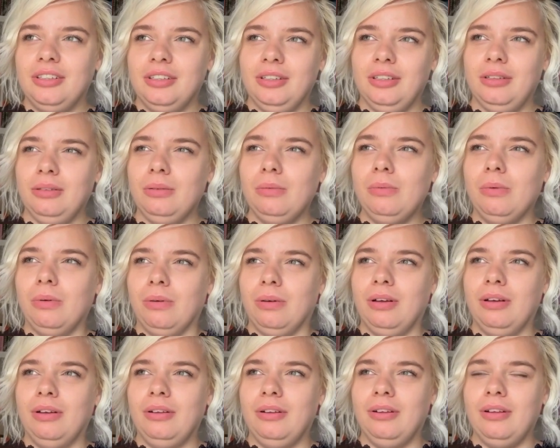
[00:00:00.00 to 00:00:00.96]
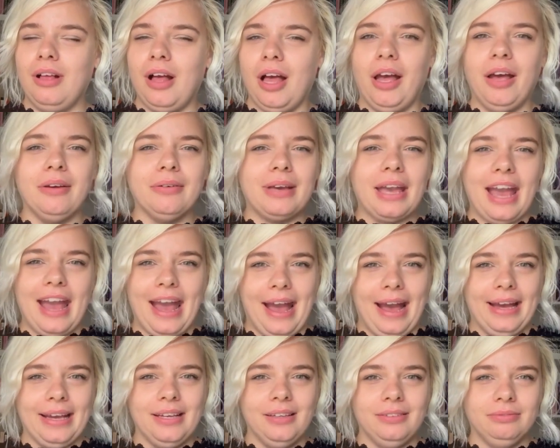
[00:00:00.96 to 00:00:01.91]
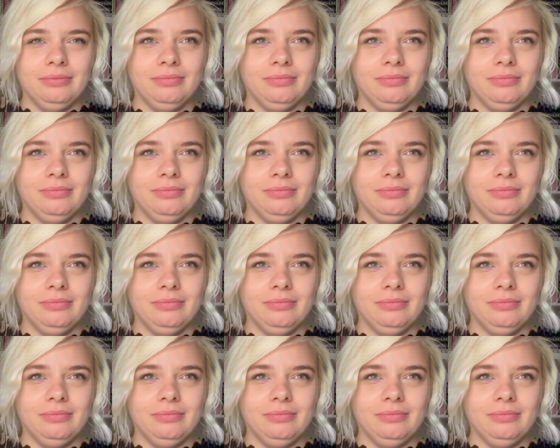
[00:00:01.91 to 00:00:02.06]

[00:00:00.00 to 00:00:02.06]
Oh, okay.